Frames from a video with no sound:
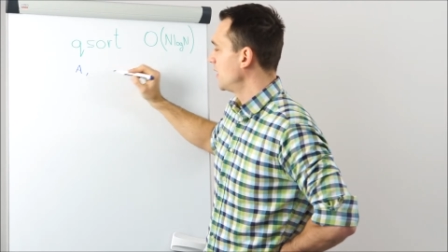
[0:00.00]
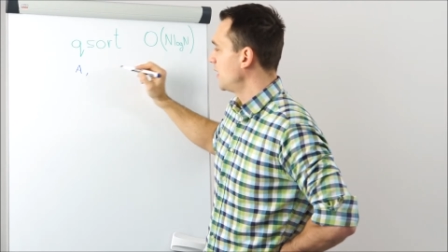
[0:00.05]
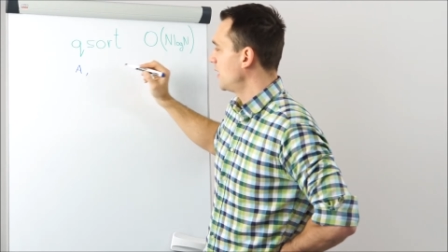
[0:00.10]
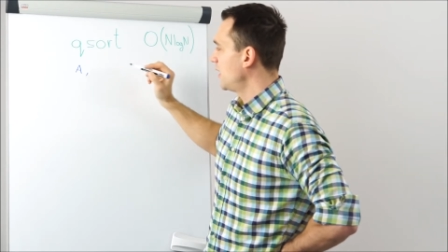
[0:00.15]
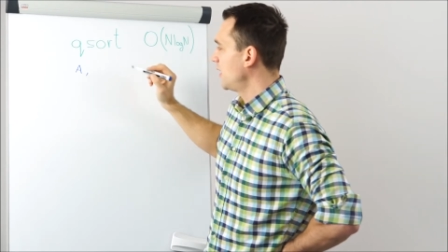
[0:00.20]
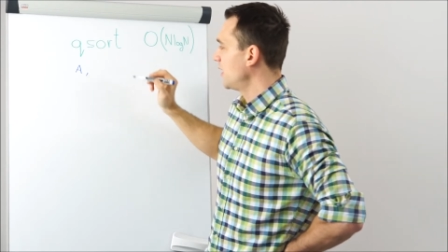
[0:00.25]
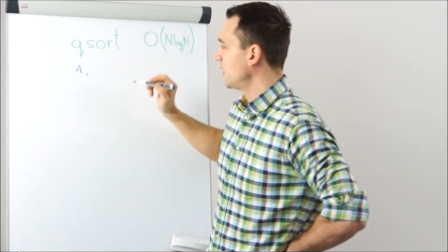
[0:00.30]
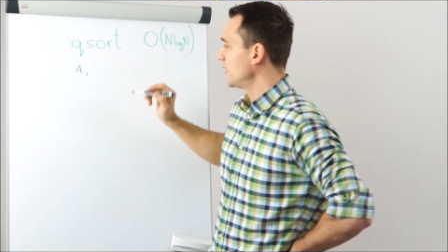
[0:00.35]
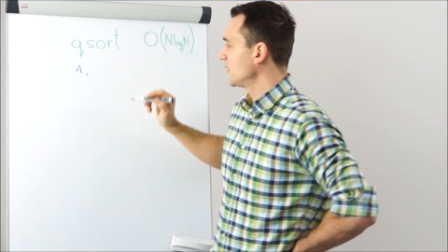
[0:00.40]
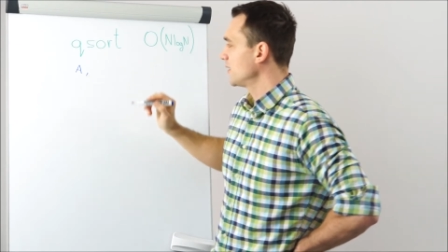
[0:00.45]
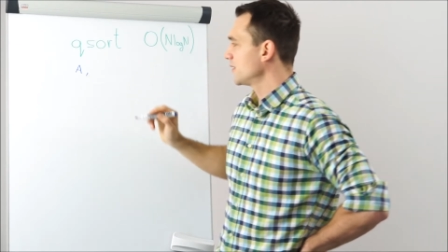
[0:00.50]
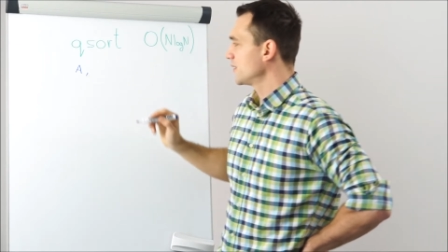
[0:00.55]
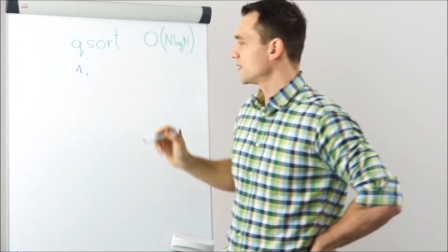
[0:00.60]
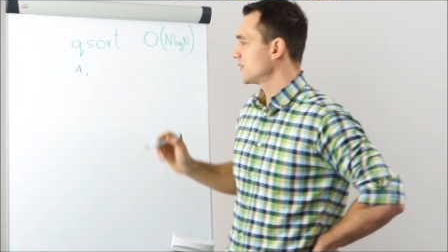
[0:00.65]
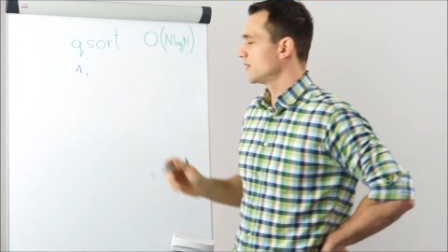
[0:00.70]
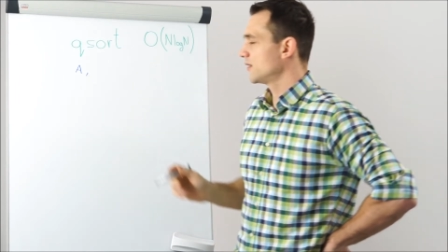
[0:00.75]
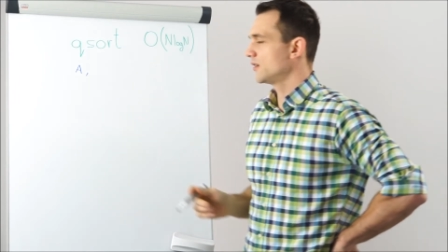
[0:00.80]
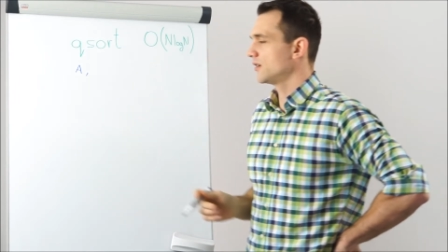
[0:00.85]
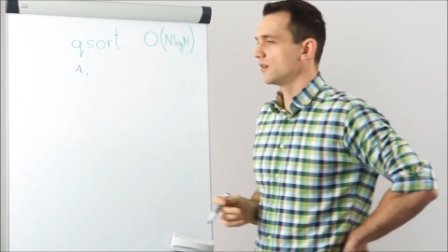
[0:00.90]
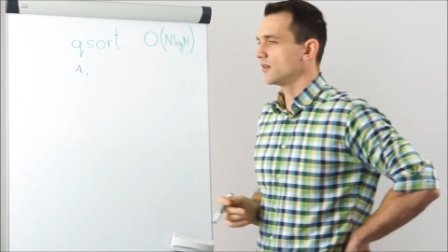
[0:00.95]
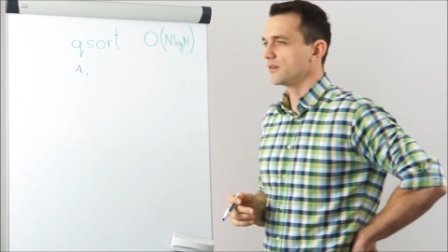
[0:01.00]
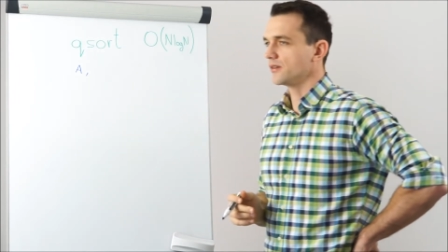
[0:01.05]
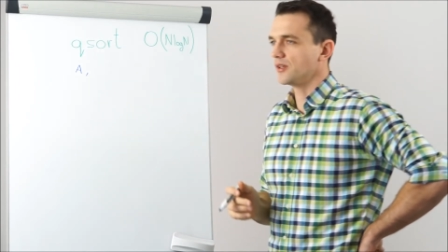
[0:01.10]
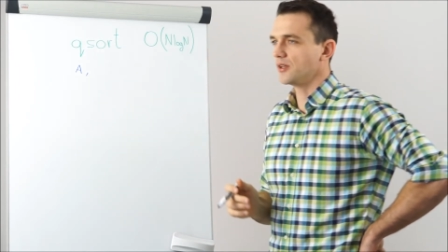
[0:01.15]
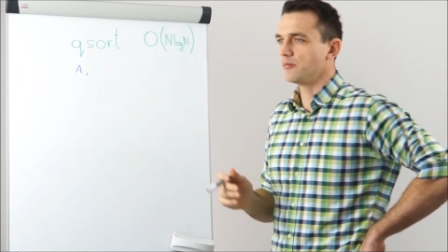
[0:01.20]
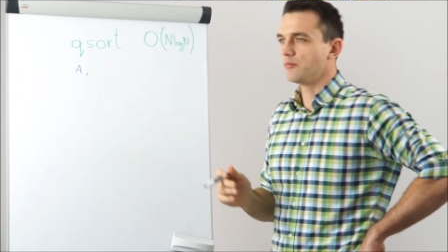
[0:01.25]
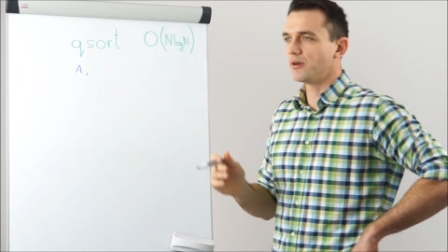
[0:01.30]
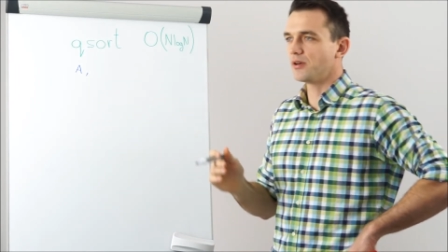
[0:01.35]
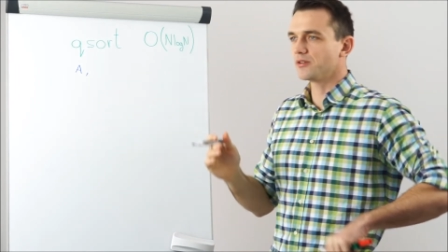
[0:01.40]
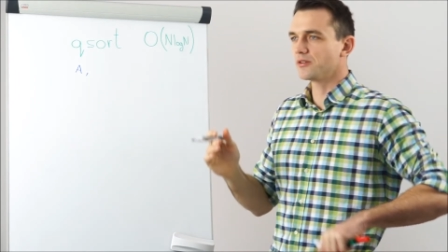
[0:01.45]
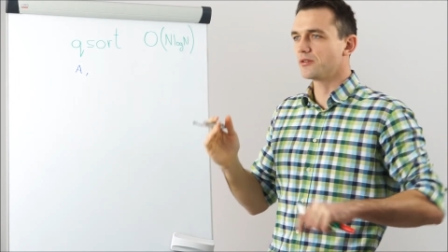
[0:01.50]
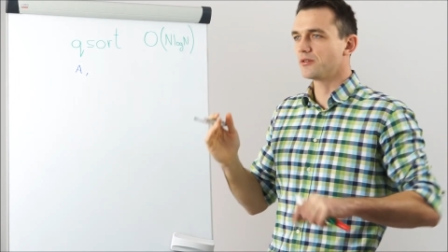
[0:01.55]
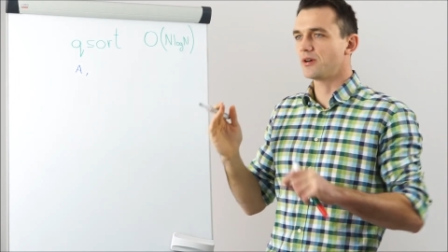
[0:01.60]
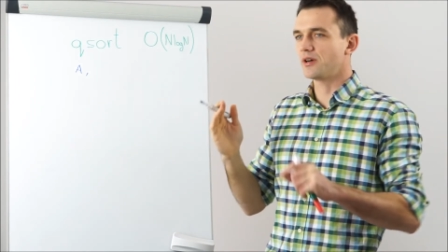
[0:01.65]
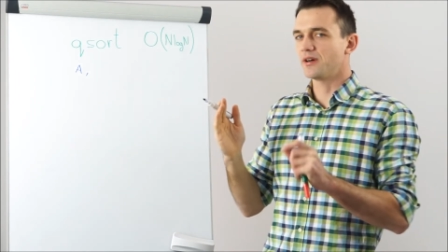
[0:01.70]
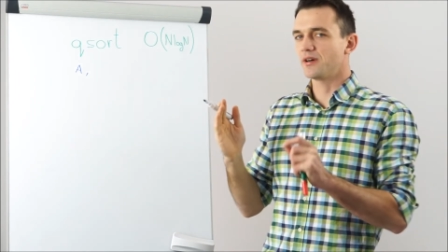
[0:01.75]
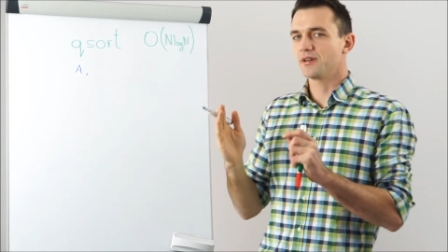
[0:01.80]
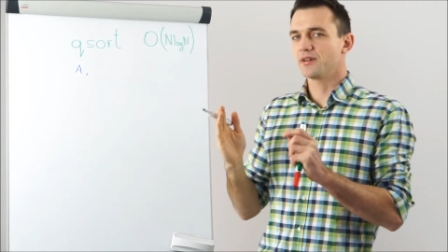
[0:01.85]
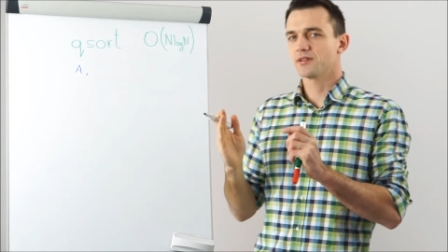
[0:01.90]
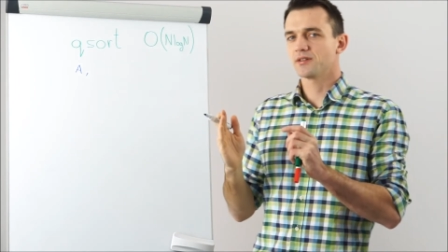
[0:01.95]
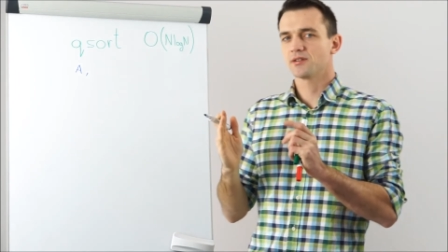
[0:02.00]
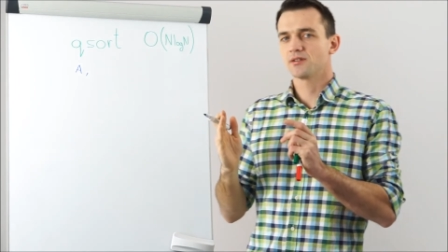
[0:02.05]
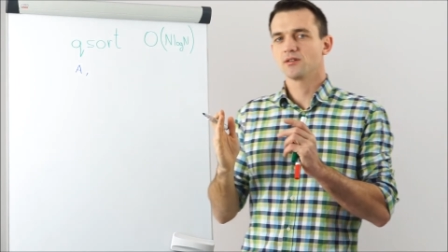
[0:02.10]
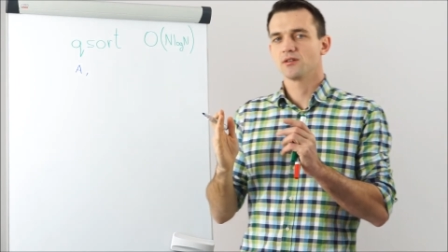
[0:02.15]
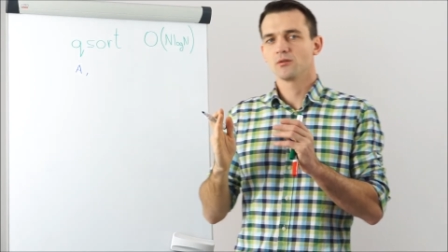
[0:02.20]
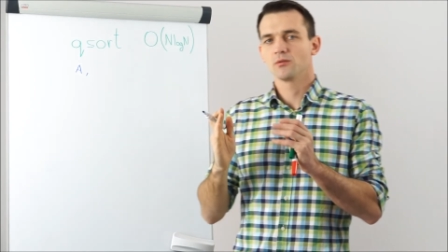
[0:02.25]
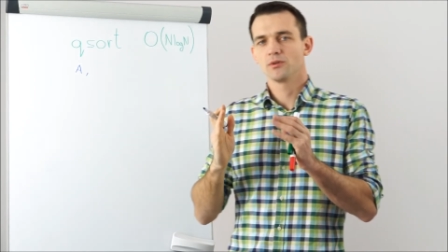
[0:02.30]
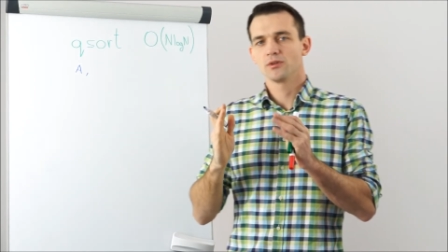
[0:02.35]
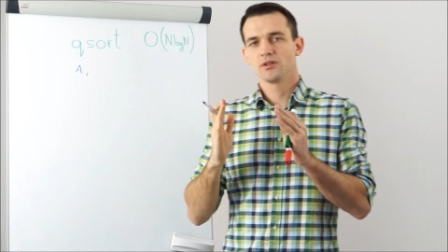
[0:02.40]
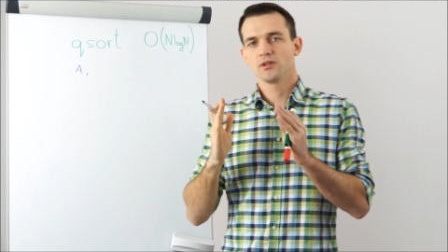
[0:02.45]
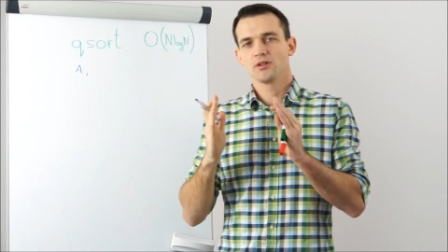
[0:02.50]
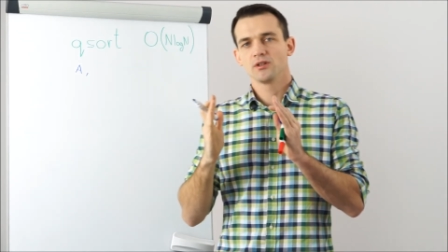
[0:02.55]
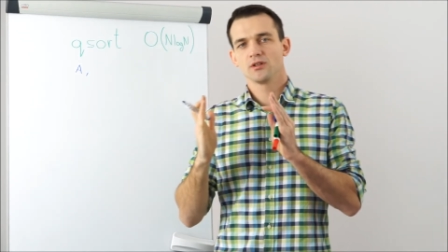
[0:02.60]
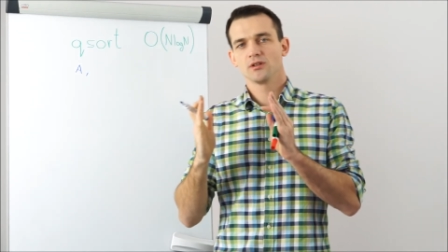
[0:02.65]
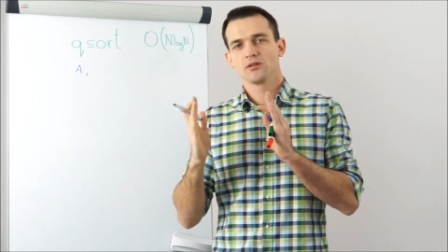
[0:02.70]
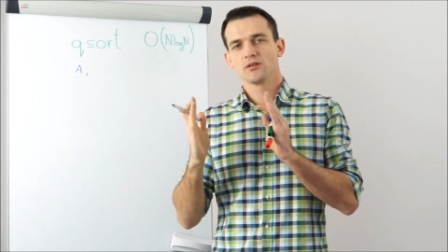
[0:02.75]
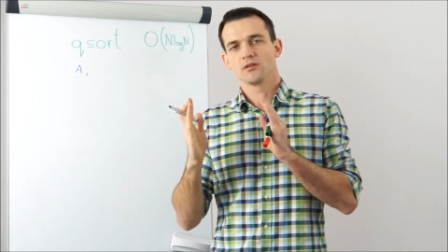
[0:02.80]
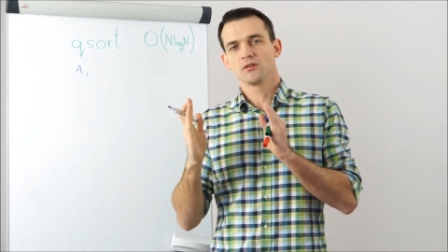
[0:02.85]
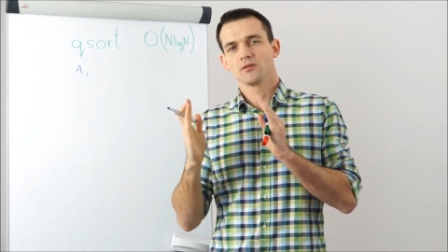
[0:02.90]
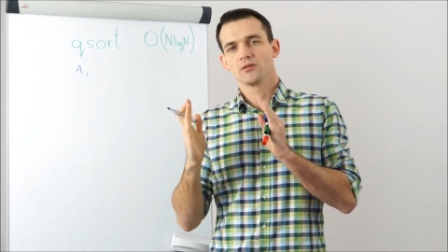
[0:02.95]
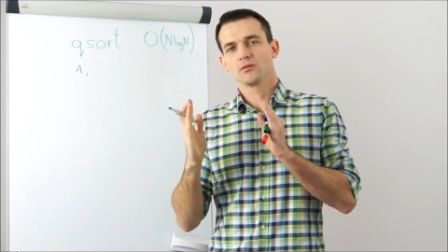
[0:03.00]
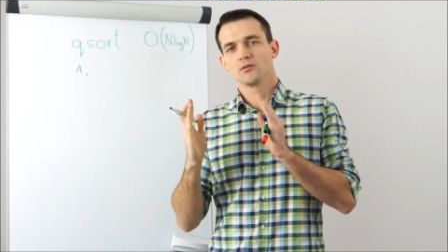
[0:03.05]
and the boundaries within